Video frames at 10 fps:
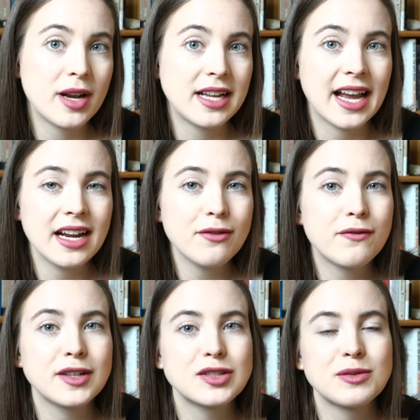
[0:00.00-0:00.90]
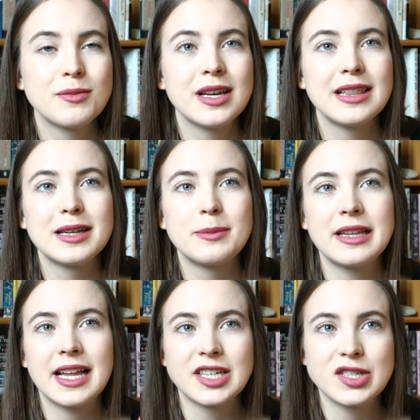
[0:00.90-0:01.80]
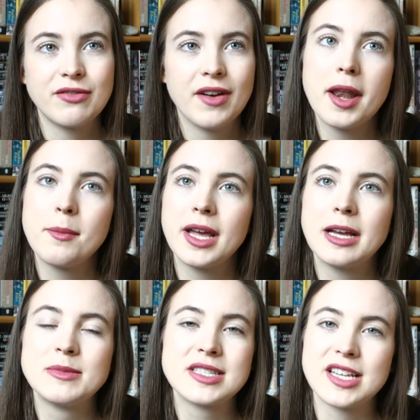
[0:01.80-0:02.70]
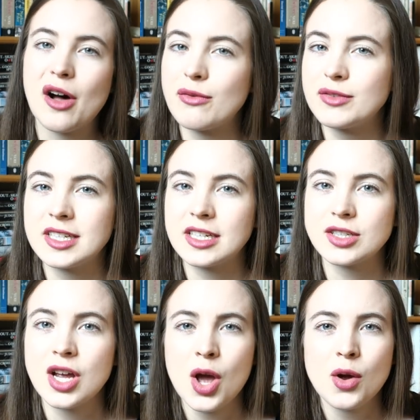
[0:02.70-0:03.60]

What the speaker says: And it kind of felt to me a little bit like Jeff VanderMeer himself didn't